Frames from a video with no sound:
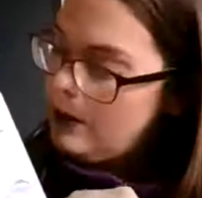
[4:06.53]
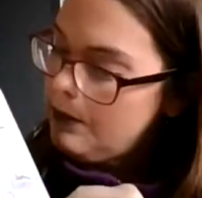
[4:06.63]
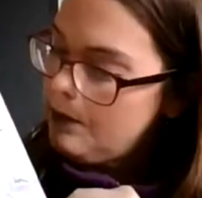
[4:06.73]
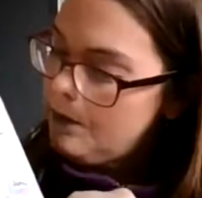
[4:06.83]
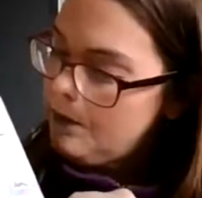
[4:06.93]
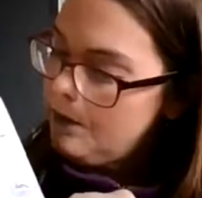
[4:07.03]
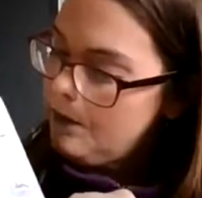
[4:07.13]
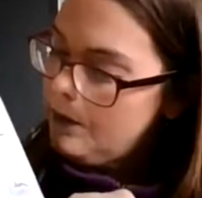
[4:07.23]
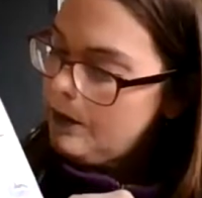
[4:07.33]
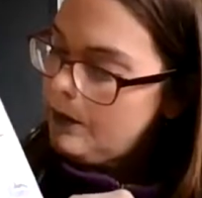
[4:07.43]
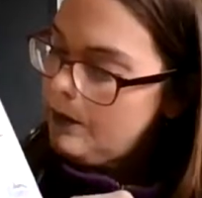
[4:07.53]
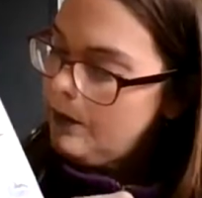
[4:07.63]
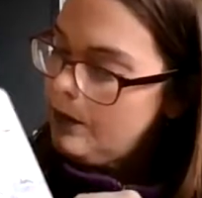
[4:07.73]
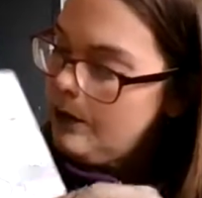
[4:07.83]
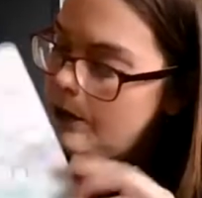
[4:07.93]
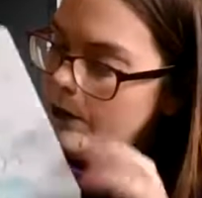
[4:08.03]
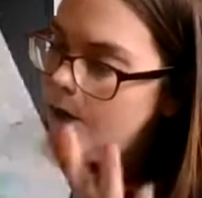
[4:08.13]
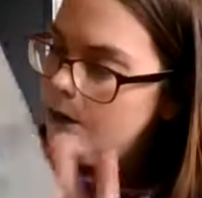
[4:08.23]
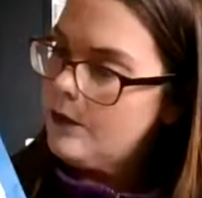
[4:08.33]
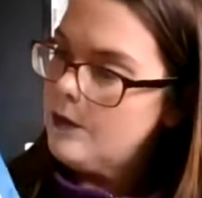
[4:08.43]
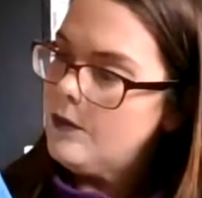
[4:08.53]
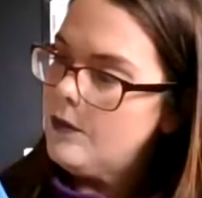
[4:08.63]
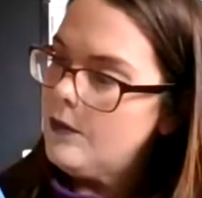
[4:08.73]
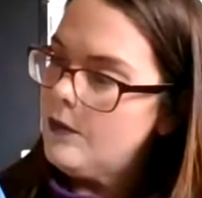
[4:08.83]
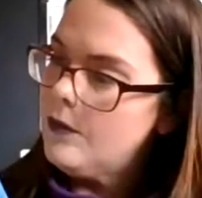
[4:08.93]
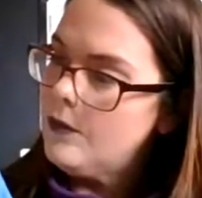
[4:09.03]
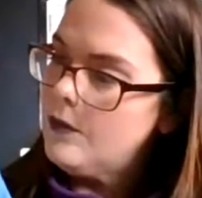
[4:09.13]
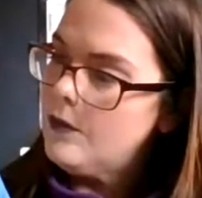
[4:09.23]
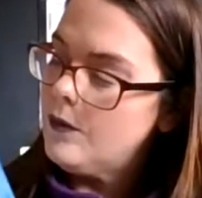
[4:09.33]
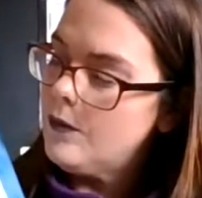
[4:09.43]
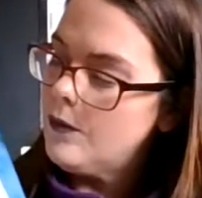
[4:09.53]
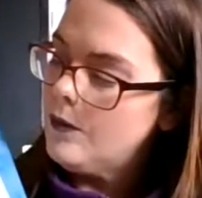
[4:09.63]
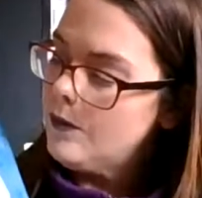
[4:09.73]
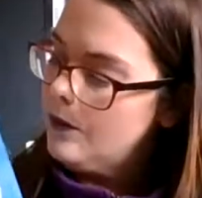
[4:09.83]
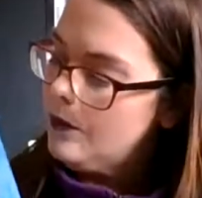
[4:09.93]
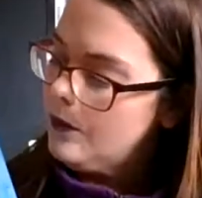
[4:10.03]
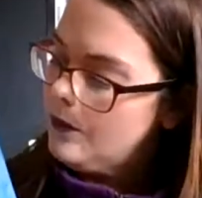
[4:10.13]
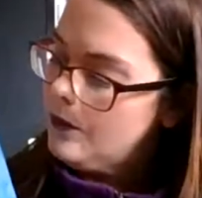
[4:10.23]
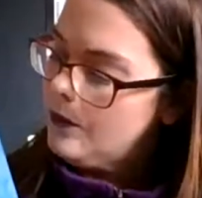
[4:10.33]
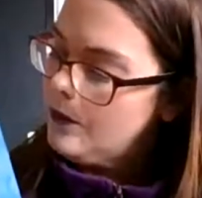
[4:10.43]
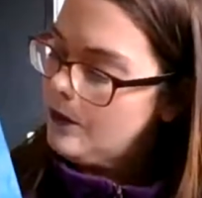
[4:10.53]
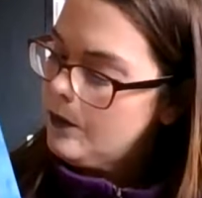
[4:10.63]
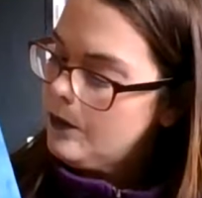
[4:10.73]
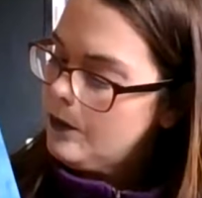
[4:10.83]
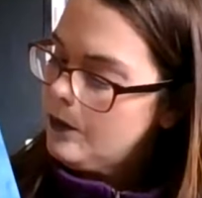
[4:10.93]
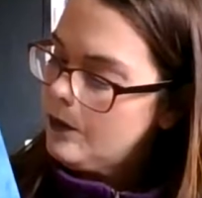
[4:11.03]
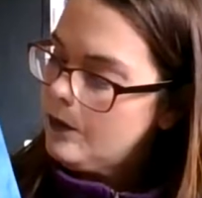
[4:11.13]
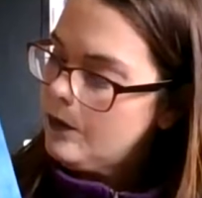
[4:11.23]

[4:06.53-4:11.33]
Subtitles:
[no speech]